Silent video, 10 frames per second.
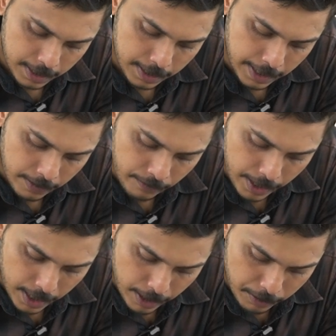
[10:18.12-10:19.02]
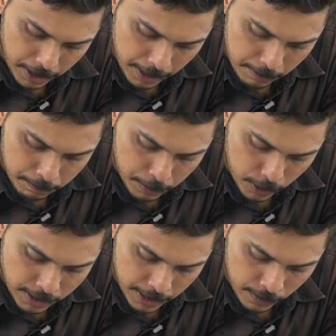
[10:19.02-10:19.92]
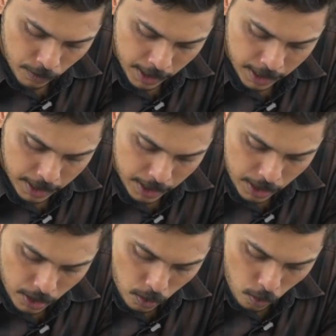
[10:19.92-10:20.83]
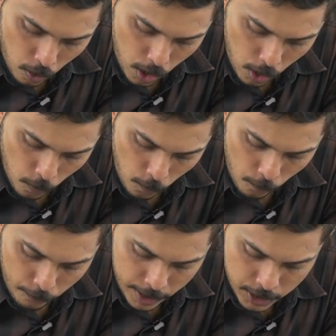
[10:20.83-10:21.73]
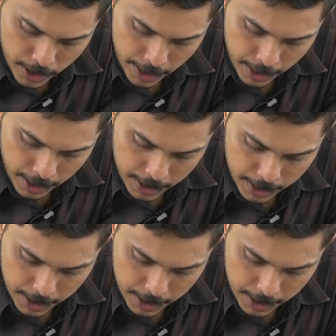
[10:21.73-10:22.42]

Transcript: then we have the important one, Vijaya